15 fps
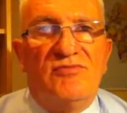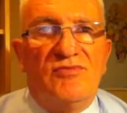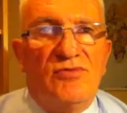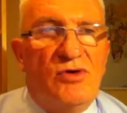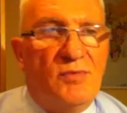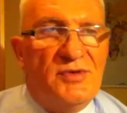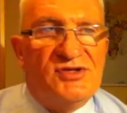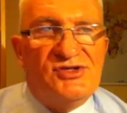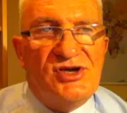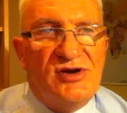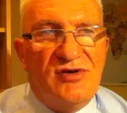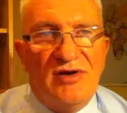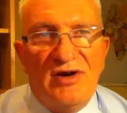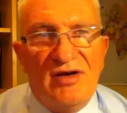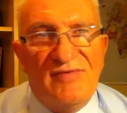raw
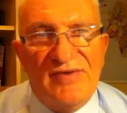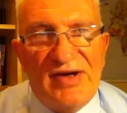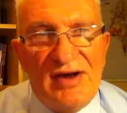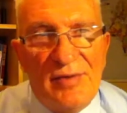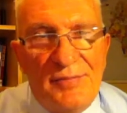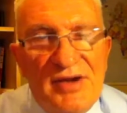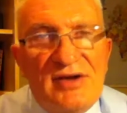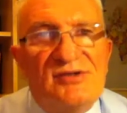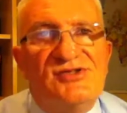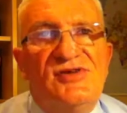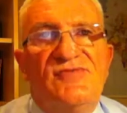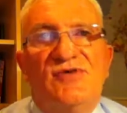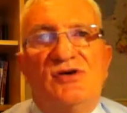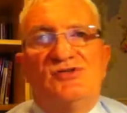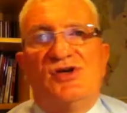material availability,
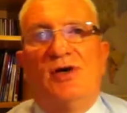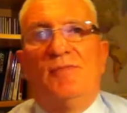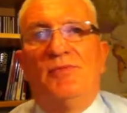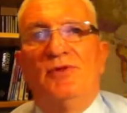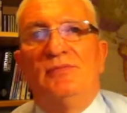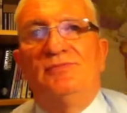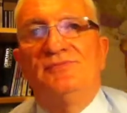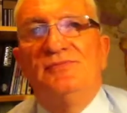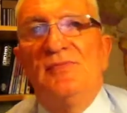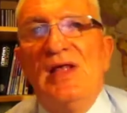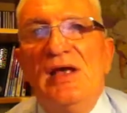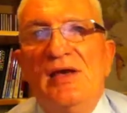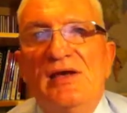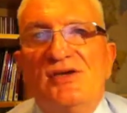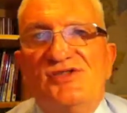for example.
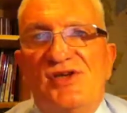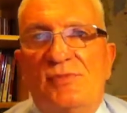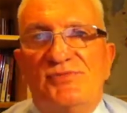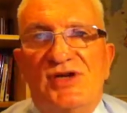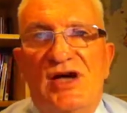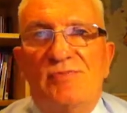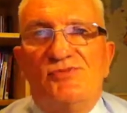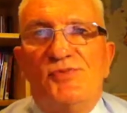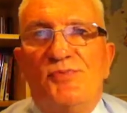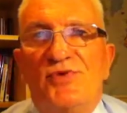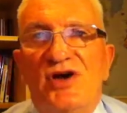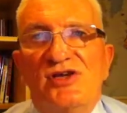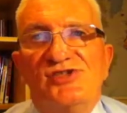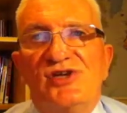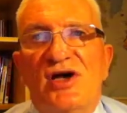Sometimes
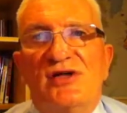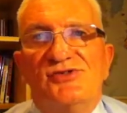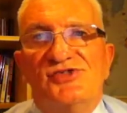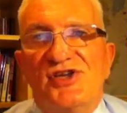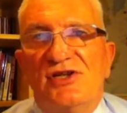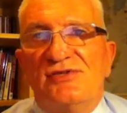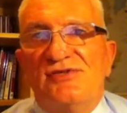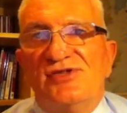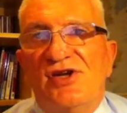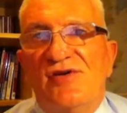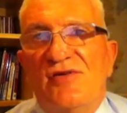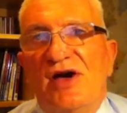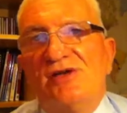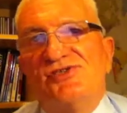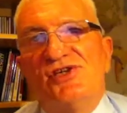price uncertainty
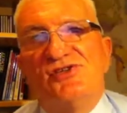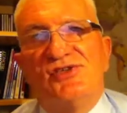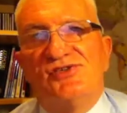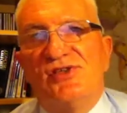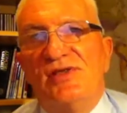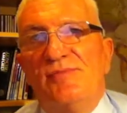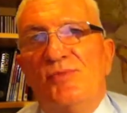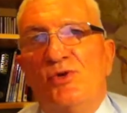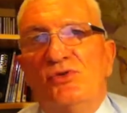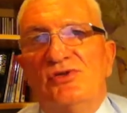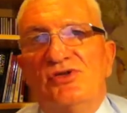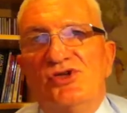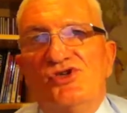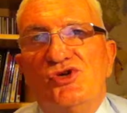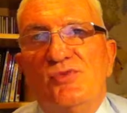arises as an
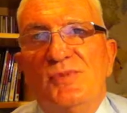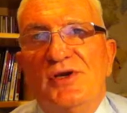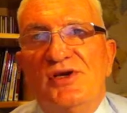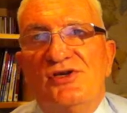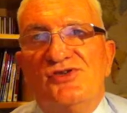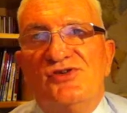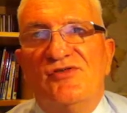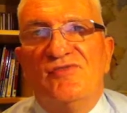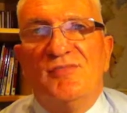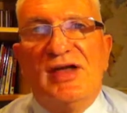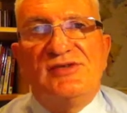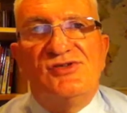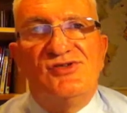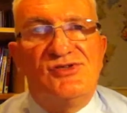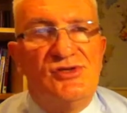important issue because of
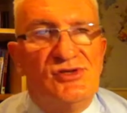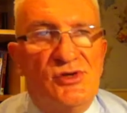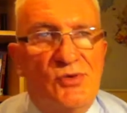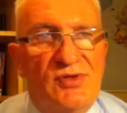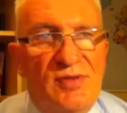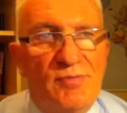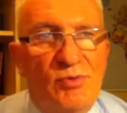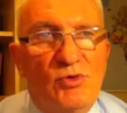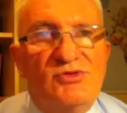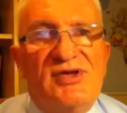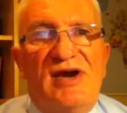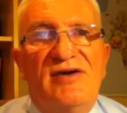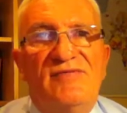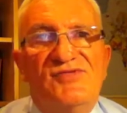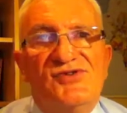matters to do with import
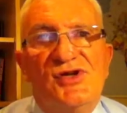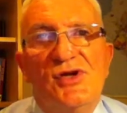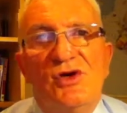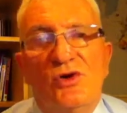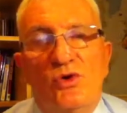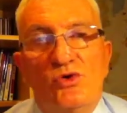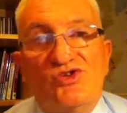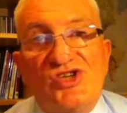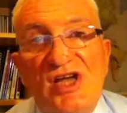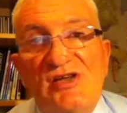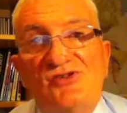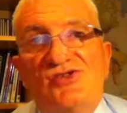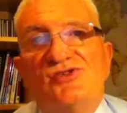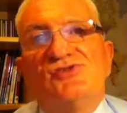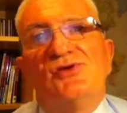tariffs or
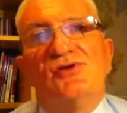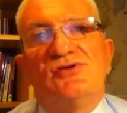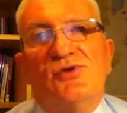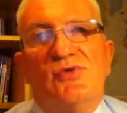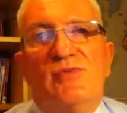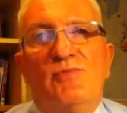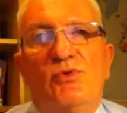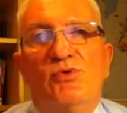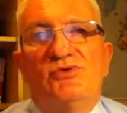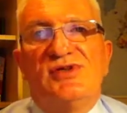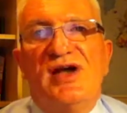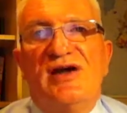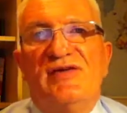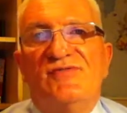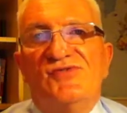changes to import
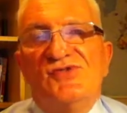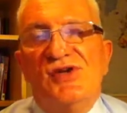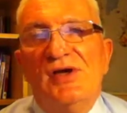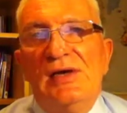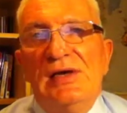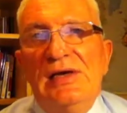tariffs.